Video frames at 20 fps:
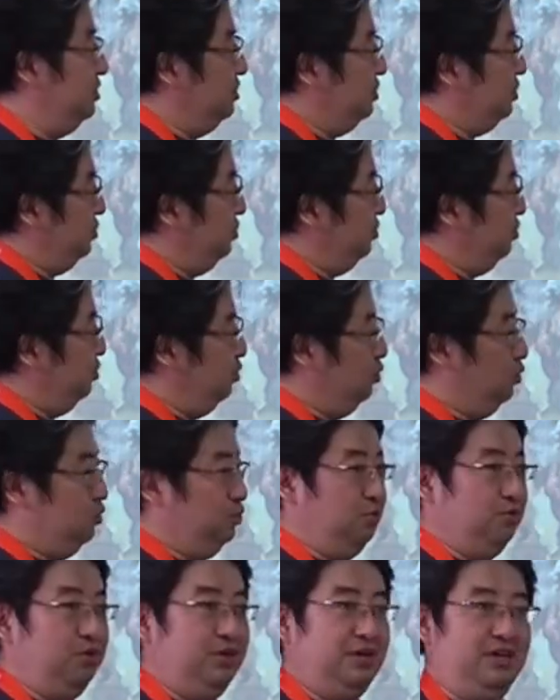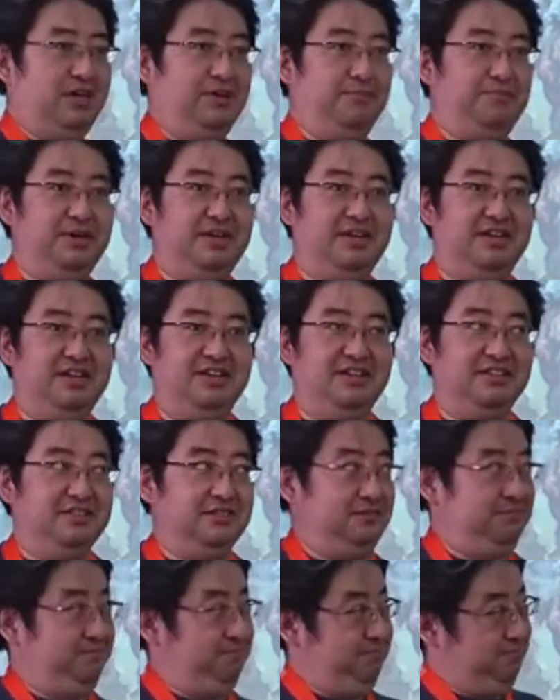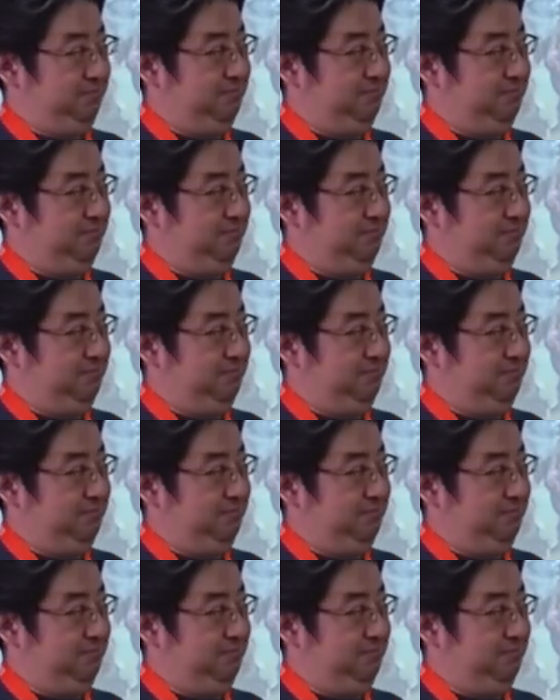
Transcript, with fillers: So about